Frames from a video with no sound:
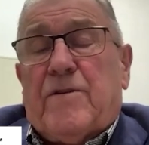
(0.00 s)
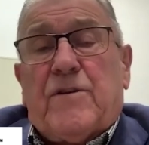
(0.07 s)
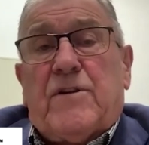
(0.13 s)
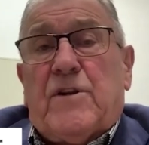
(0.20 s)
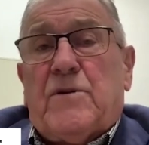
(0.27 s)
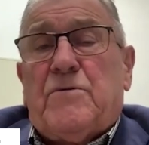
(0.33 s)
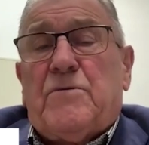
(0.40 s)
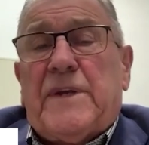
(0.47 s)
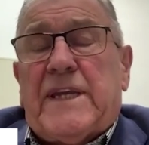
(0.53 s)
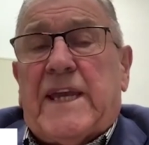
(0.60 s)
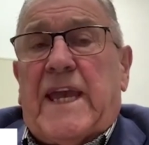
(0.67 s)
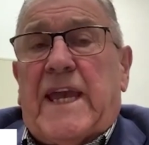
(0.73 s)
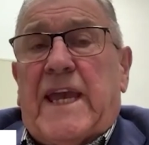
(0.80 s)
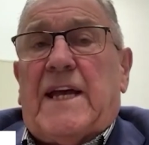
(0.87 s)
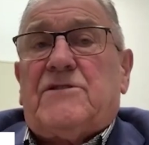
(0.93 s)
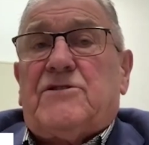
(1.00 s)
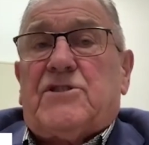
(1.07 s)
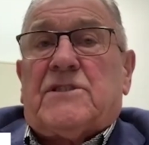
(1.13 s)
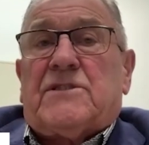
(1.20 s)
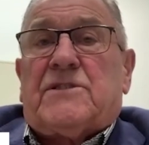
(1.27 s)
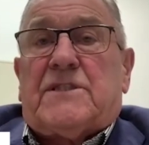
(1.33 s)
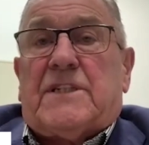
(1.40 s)
You know, we can't
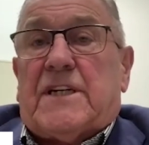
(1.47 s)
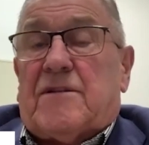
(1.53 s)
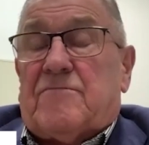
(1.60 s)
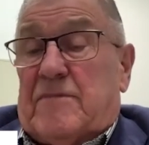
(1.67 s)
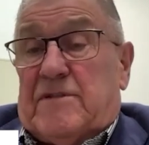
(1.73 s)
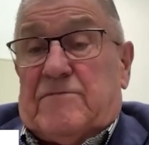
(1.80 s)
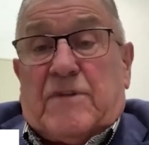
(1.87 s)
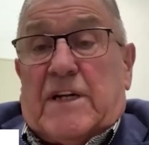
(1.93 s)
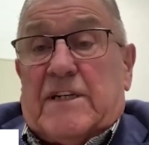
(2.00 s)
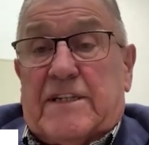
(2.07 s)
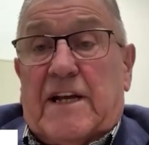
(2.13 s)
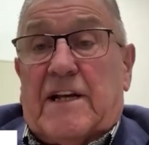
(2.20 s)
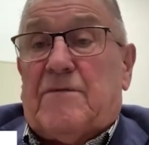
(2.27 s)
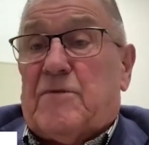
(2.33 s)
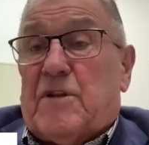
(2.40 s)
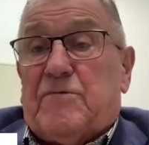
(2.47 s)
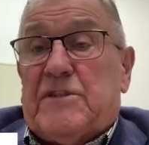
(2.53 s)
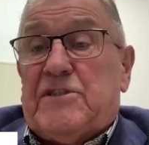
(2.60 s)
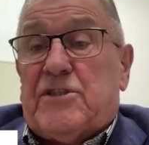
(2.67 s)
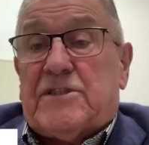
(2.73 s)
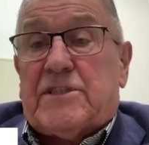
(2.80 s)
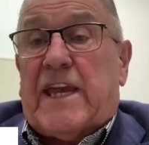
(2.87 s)
just, uh, I'm telling you, we
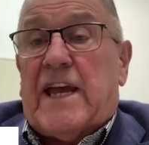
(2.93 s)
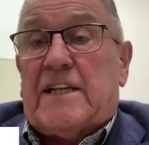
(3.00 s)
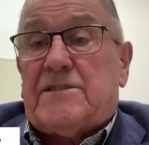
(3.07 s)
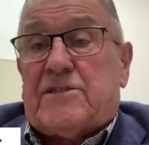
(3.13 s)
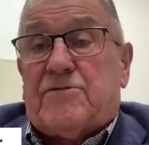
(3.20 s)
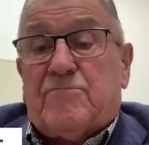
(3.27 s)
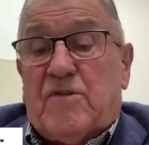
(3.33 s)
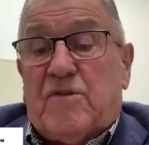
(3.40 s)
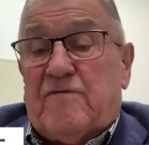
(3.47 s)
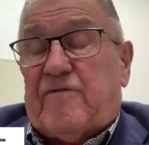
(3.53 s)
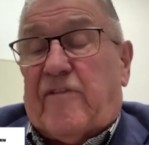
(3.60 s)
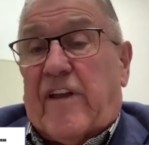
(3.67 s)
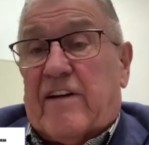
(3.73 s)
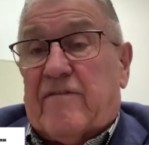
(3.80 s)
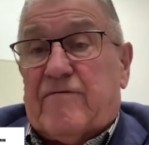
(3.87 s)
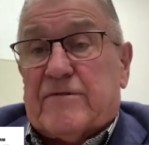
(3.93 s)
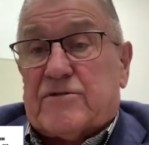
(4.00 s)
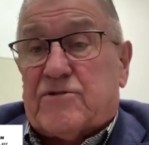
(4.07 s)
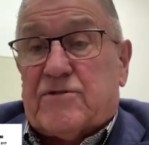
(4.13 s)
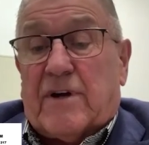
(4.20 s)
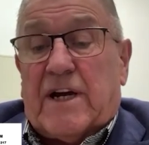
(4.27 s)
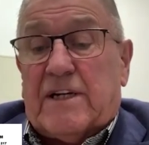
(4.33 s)
just can't move stuff with
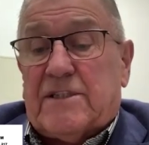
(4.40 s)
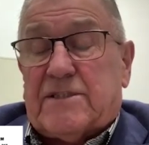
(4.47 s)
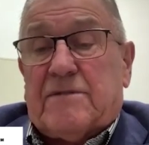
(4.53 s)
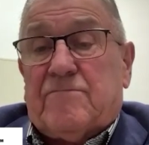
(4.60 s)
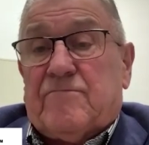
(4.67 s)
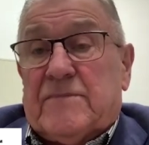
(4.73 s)
trucks.